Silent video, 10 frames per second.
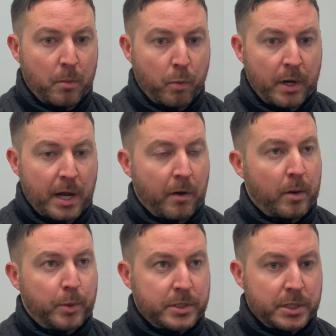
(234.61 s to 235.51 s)
We're now in a
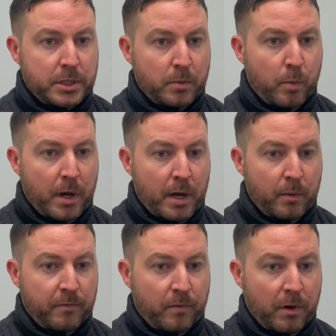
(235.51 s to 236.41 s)
position where
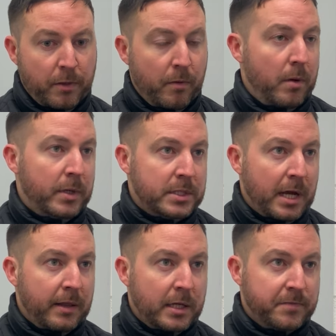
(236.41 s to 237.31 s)
we've got 3 wins out
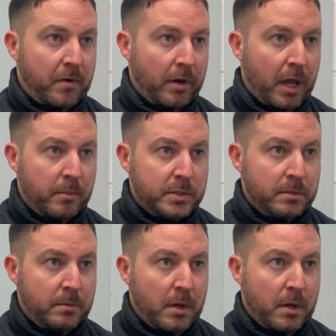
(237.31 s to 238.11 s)
of the last 4 games.